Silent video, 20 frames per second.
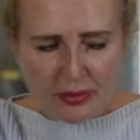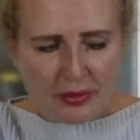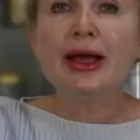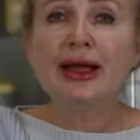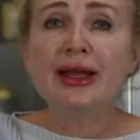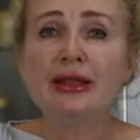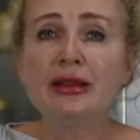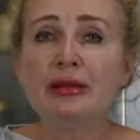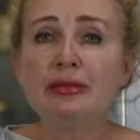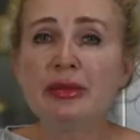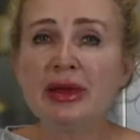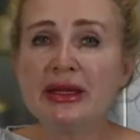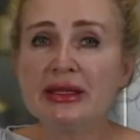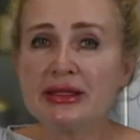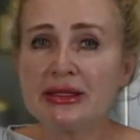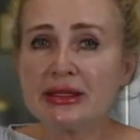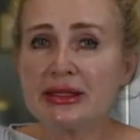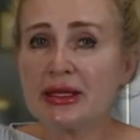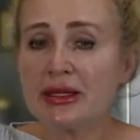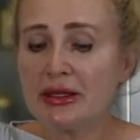And
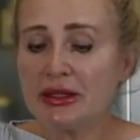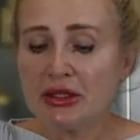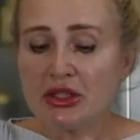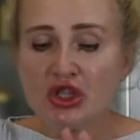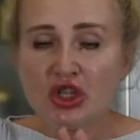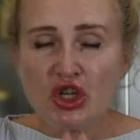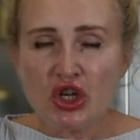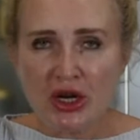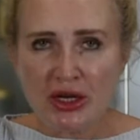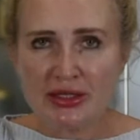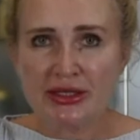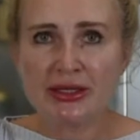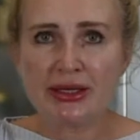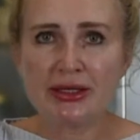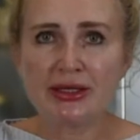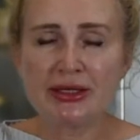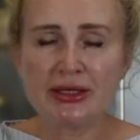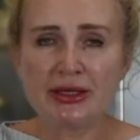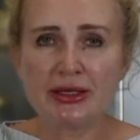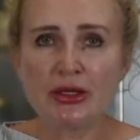mix just
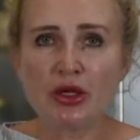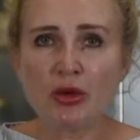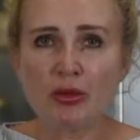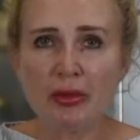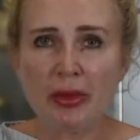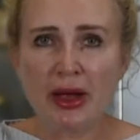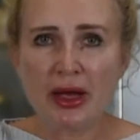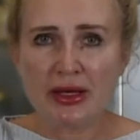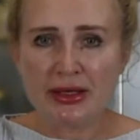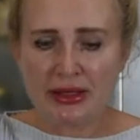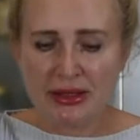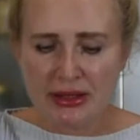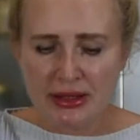until combined.